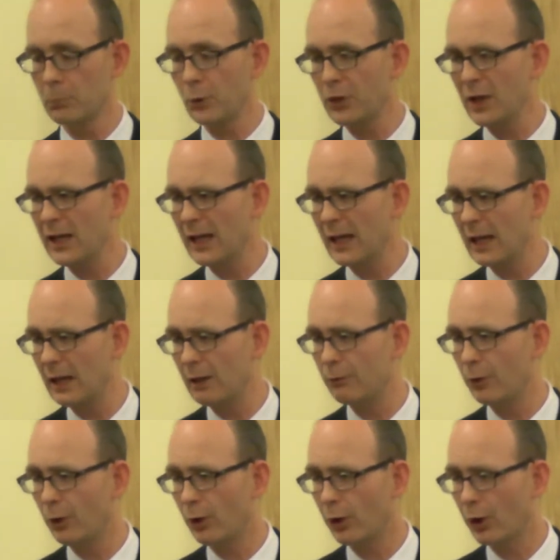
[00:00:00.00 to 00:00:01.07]
But they
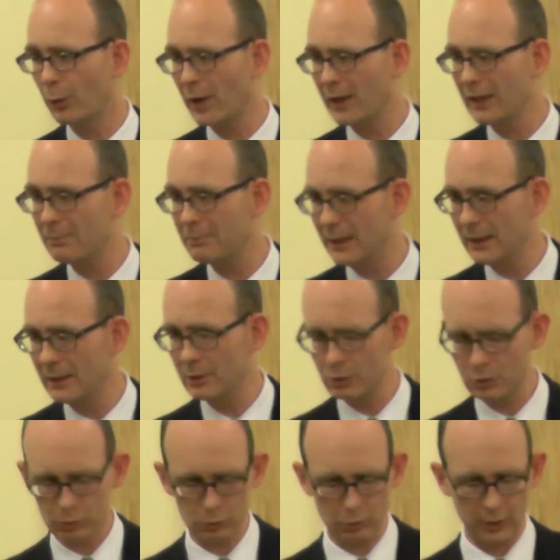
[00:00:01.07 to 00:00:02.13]
have already been
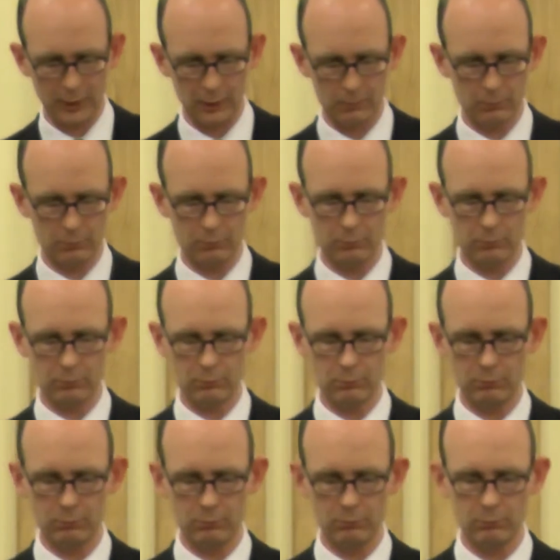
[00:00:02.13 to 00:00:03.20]
destroyed,
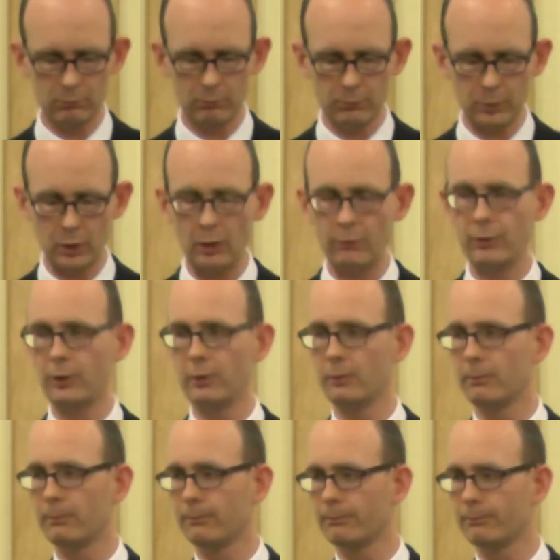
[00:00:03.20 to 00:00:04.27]
beloved.
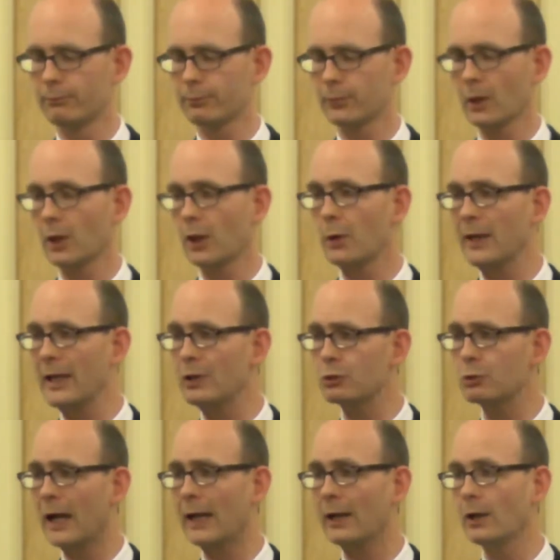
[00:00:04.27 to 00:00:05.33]
There
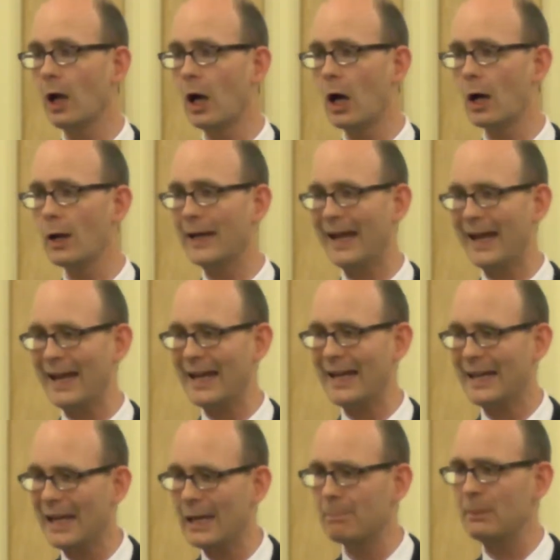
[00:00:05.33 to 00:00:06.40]
is right now a
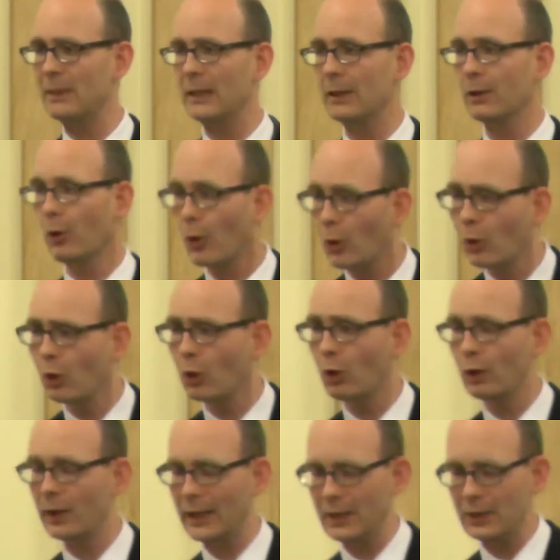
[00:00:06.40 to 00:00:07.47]
gaping
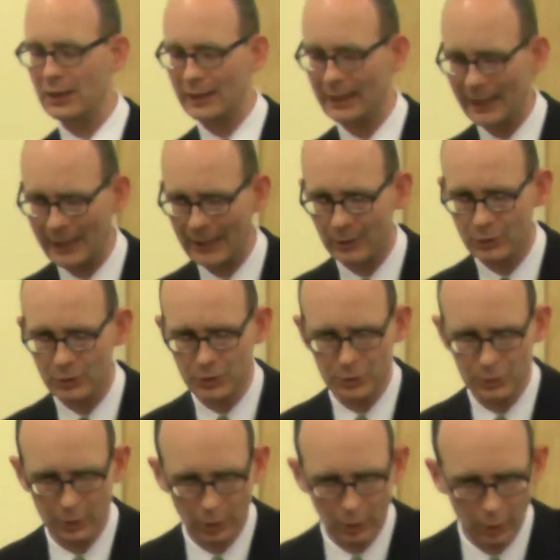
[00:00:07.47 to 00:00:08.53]
hole in the
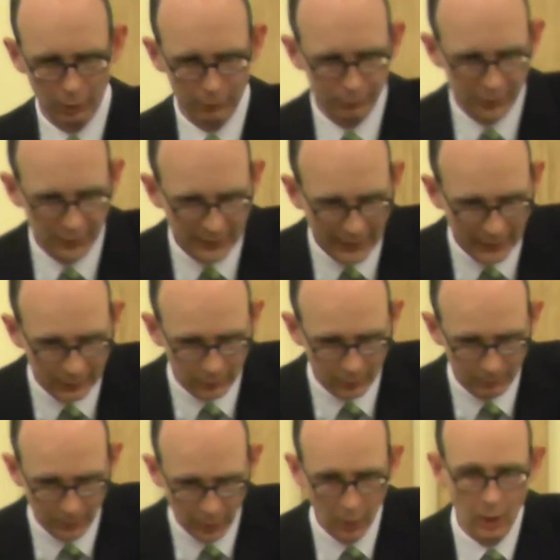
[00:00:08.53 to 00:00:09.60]
gates of the
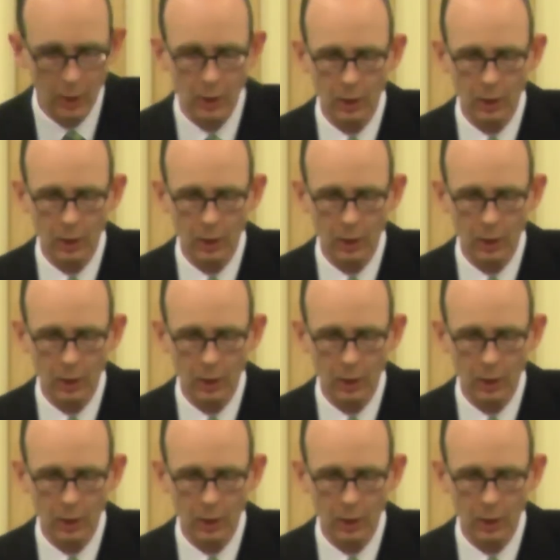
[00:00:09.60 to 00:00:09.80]
kingdom